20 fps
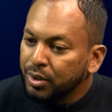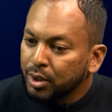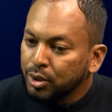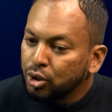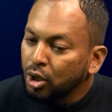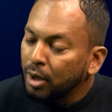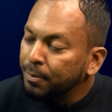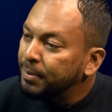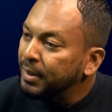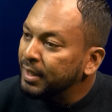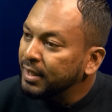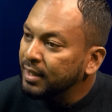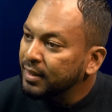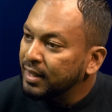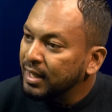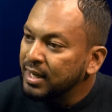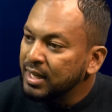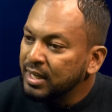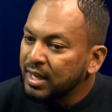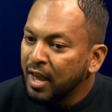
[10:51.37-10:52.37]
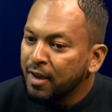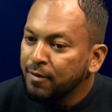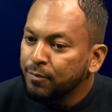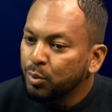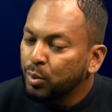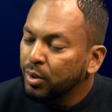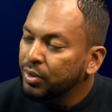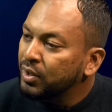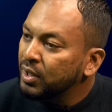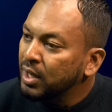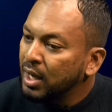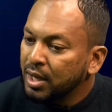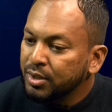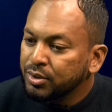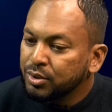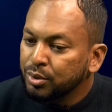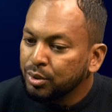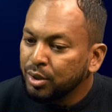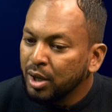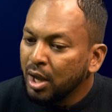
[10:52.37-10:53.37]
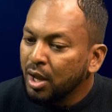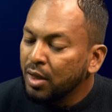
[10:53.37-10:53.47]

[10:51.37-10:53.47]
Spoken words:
a topic that he gave with regards to